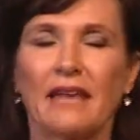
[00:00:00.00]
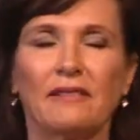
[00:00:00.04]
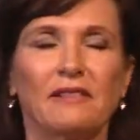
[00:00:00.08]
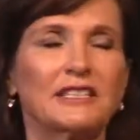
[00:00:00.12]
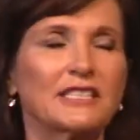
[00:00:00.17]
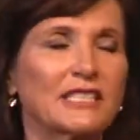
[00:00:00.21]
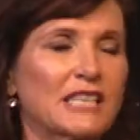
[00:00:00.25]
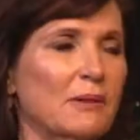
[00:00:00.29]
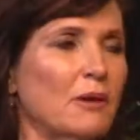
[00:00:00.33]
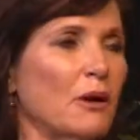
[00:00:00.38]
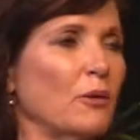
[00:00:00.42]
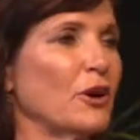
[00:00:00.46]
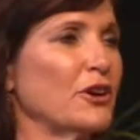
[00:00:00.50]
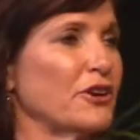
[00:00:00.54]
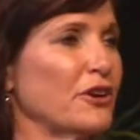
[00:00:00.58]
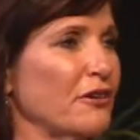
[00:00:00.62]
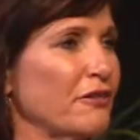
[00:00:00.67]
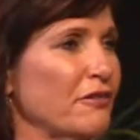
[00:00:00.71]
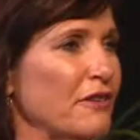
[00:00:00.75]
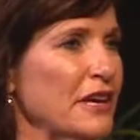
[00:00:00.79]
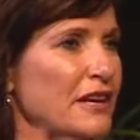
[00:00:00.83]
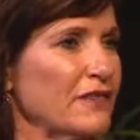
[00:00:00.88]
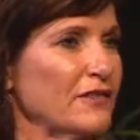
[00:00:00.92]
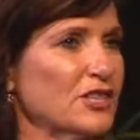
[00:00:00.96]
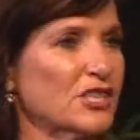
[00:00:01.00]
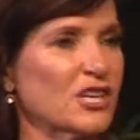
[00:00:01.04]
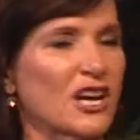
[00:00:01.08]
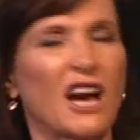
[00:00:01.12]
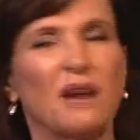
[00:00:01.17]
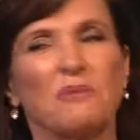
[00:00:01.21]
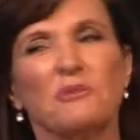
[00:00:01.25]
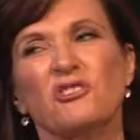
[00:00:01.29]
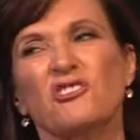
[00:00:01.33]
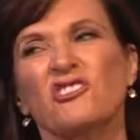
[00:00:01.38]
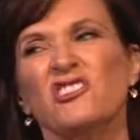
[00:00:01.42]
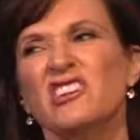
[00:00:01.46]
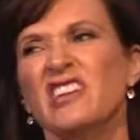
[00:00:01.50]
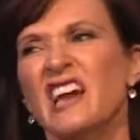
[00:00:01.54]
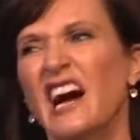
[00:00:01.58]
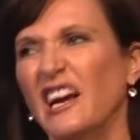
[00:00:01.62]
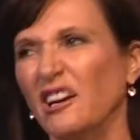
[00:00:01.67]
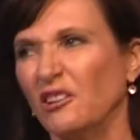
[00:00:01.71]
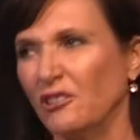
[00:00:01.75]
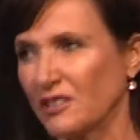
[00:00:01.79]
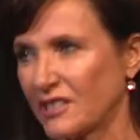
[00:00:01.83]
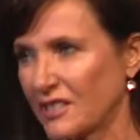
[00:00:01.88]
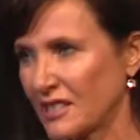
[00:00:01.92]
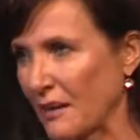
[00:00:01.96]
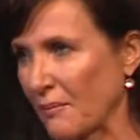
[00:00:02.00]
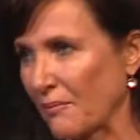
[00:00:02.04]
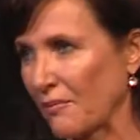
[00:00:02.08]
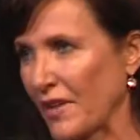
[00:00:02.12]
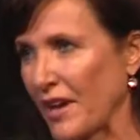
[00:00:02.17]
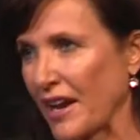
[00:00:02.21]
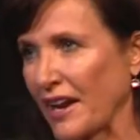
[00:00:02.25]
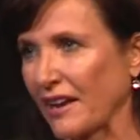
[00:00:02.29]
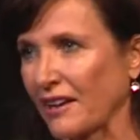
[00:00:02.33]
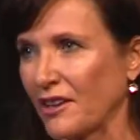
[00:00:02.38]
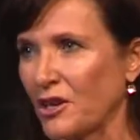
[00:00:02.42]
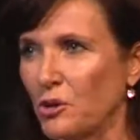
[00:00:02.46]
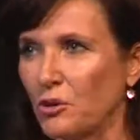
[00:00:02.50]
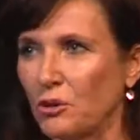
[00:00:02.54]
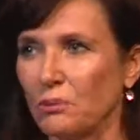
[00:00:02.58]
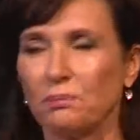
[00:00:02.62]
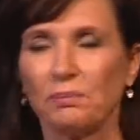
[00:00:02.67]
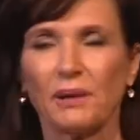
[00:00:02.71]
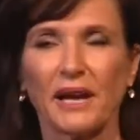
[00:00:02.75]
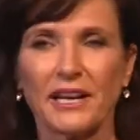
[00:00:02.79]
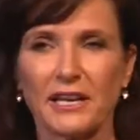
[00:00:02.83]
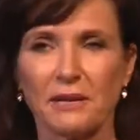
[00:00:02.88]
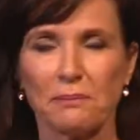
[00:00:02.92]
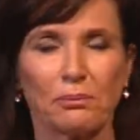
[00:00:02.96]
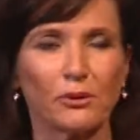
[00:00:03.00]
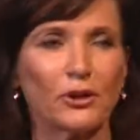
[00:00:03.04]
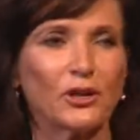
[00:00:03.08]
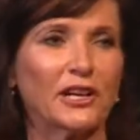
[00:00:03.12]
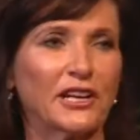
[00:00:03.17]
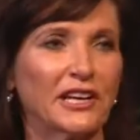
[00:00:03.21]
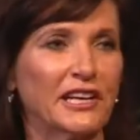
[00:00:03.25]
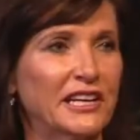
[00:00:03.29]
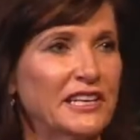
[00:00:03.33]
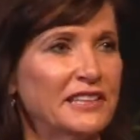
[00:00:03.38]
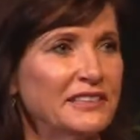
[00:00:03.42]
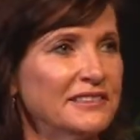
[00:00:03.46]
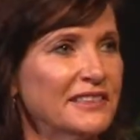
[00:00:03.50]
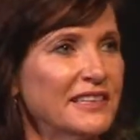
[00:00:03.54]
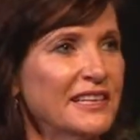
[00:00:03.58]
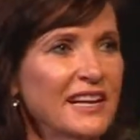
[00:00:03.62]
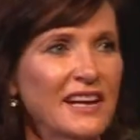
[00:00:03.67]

This time I want you to think of a time you nailed something. You were bloody brilliant.